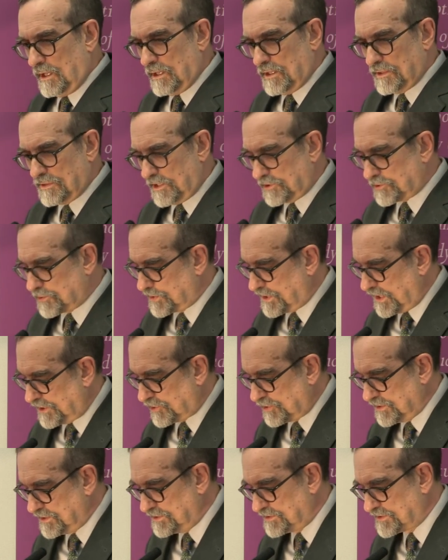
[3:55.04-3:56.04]
The
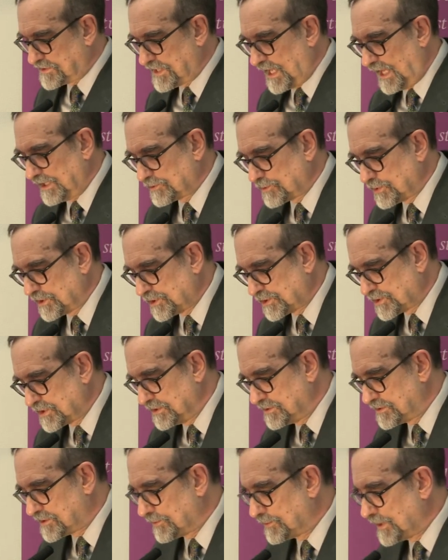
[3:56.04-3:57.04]
traditions that
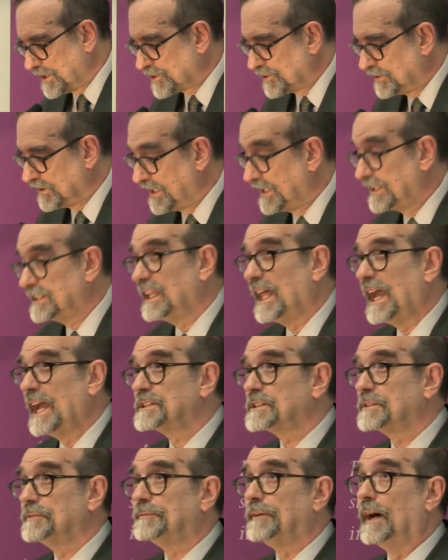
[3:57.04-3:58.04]
Christians originally
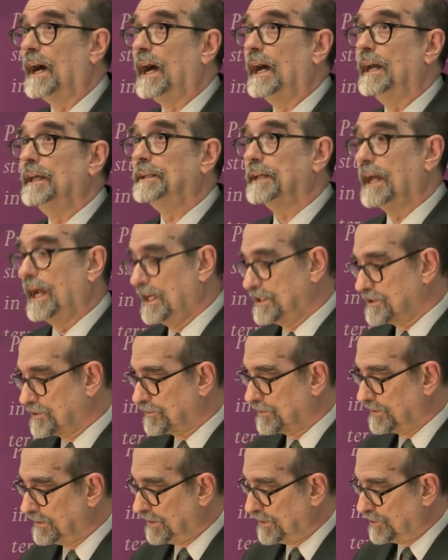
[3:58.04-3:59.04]
classified as
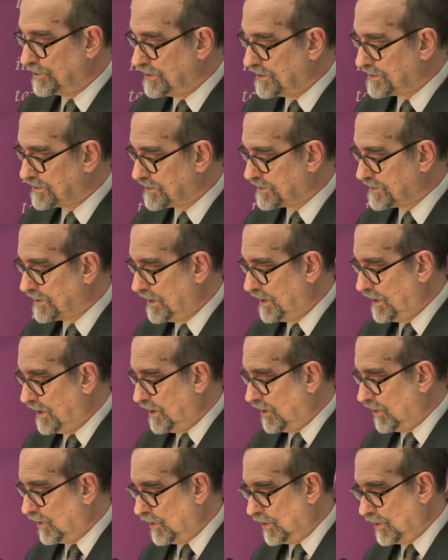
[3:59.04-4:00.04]
religious
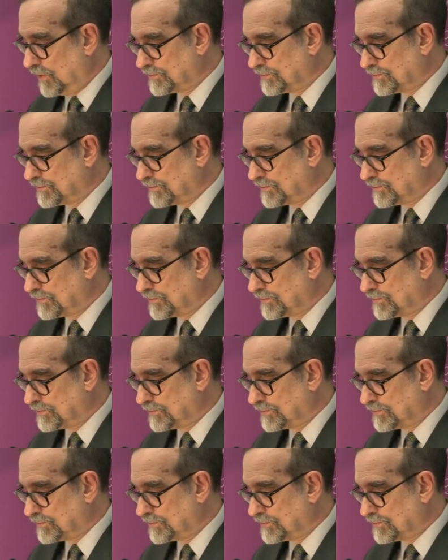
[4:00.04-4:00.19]
all